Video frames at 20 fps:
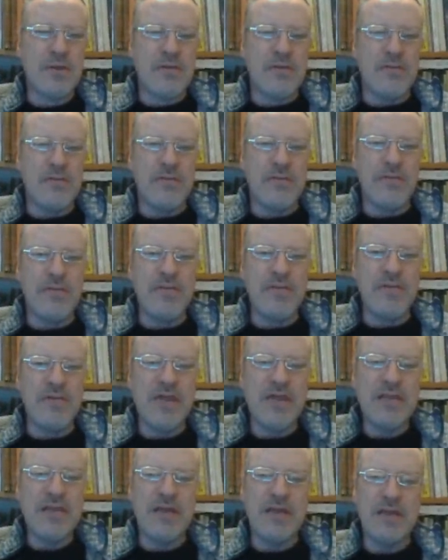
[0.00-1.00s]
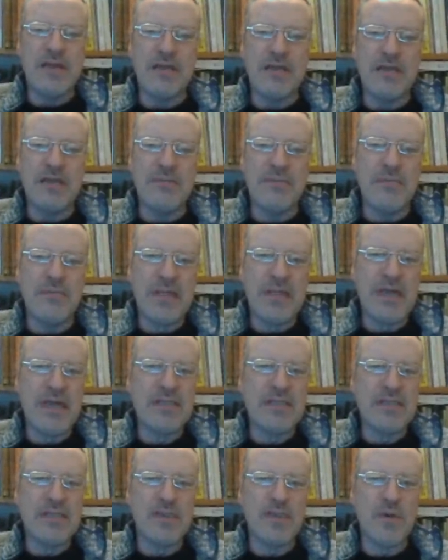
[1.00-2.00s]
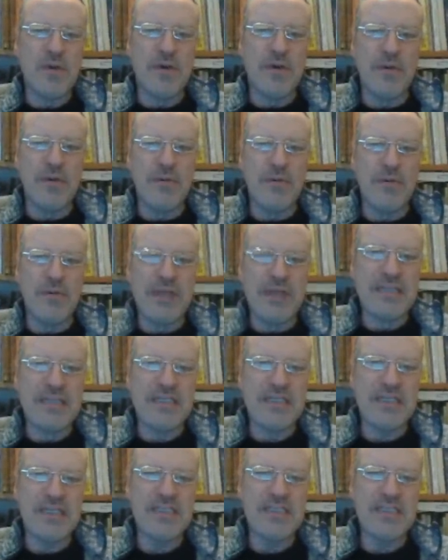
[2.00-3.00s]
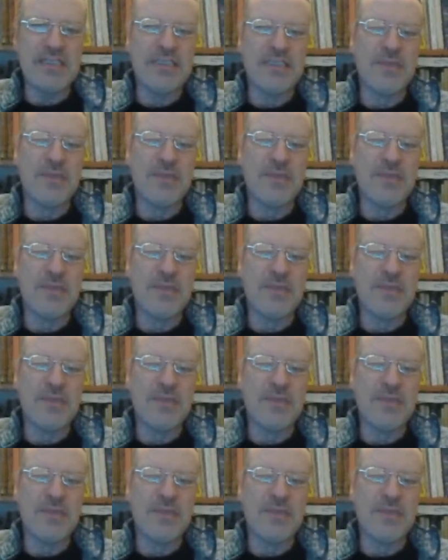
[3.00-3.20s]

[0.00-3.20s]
rewrite that in a bit nicer order, we'll get 6x